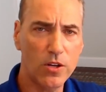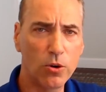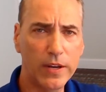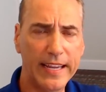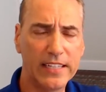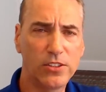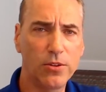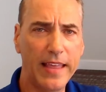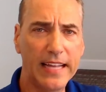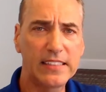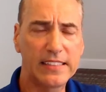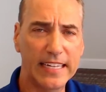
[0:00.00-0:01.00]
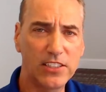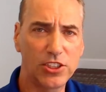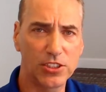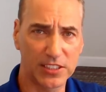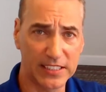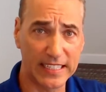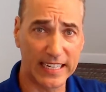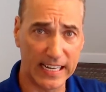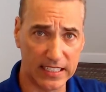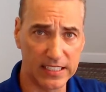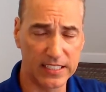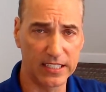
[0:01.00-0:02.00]
Okay, so that's your
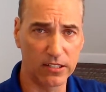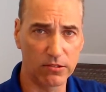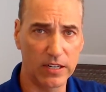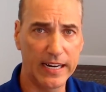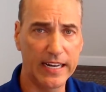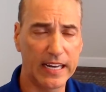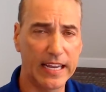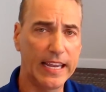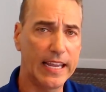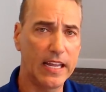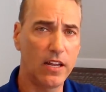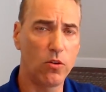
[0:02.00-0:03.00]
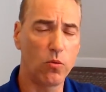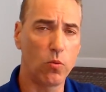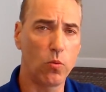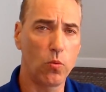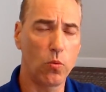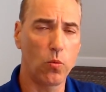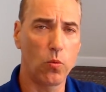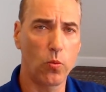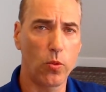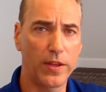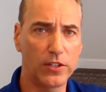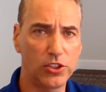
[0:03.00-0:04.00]
skeleton, right? And
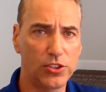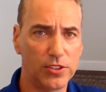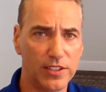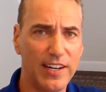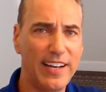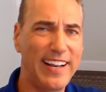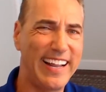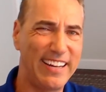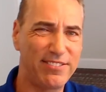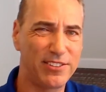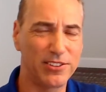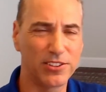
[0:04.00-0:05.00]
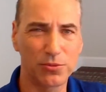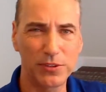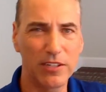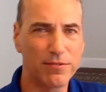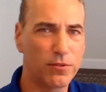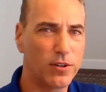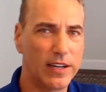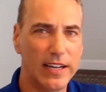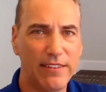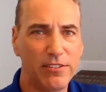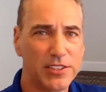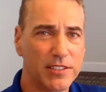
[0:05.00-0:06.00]
there are certain levels, 3 or 4
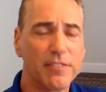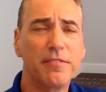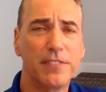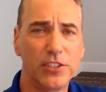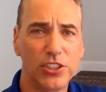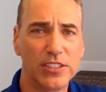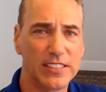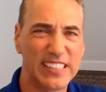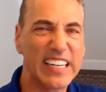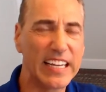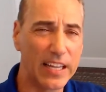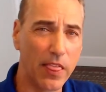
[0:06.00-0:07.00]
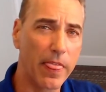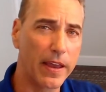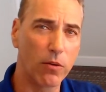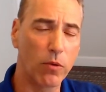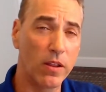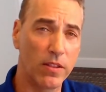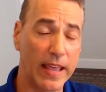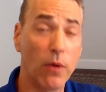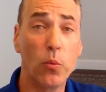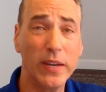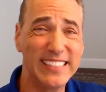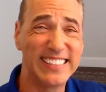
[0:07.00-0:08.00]
levels of efficiency in there
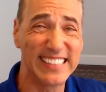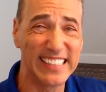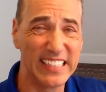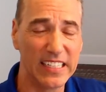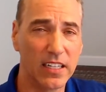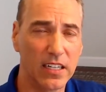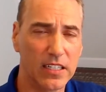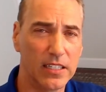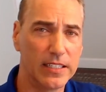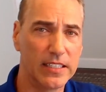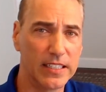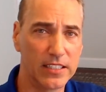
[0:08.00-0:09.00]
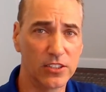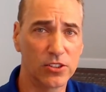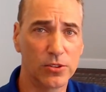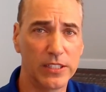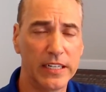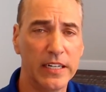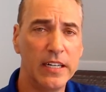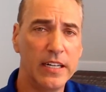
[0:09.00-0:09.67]
that we see in the industry.